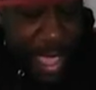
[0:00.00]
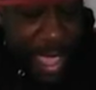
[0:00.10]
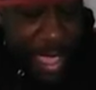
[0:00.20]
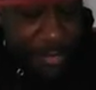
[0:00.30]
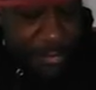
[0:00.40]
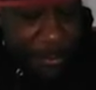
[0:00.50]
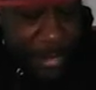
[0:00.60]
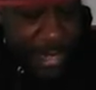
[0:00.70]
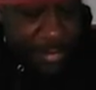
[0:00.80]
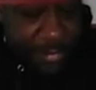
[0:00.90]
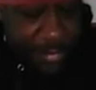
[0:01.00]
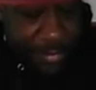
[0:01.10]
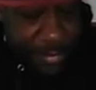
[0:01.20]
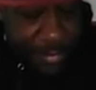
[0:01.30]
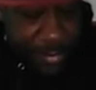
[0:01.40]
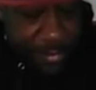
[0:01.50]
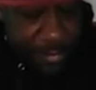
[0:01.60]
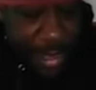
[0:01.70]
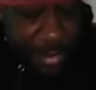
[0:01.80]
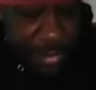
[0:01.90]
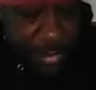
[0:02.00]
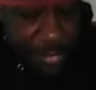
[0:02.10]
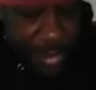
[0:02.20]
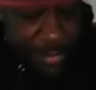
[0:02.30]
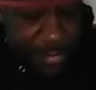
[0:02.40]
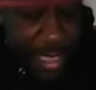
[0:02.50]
"I repeat," cried the Lorax,